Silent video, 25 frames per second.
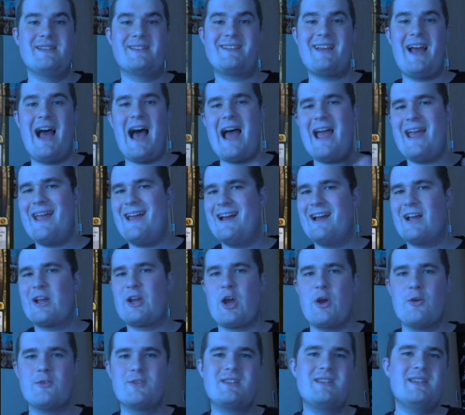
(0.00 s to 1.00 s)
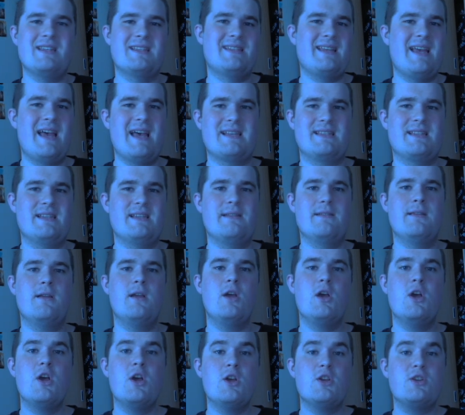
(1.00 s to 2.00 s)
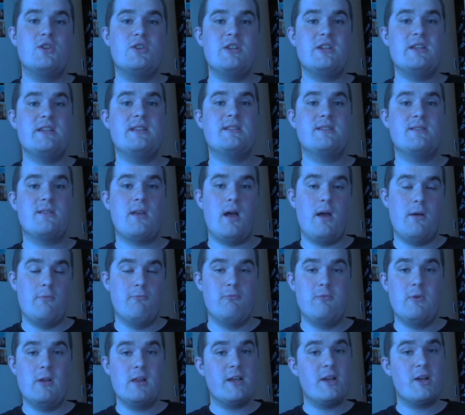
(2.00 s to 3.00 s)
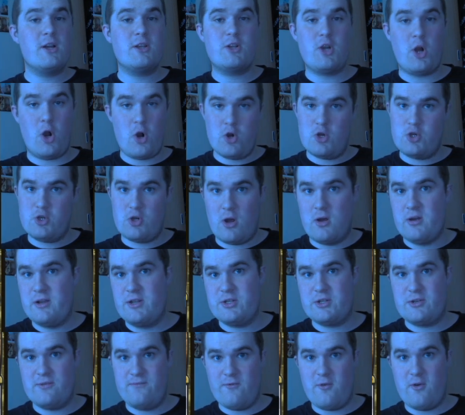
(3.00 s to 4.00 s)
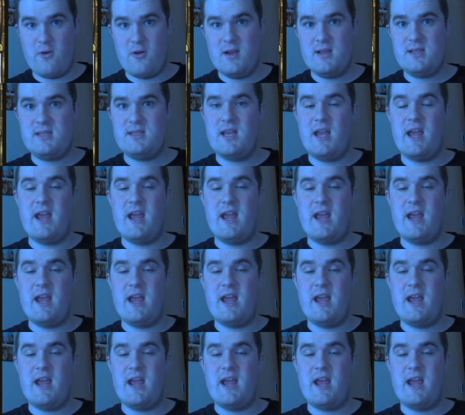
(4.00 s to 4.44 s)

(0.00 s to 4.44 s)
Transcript: Kaya Ghost Assassin. She's a really good card draw engine for us,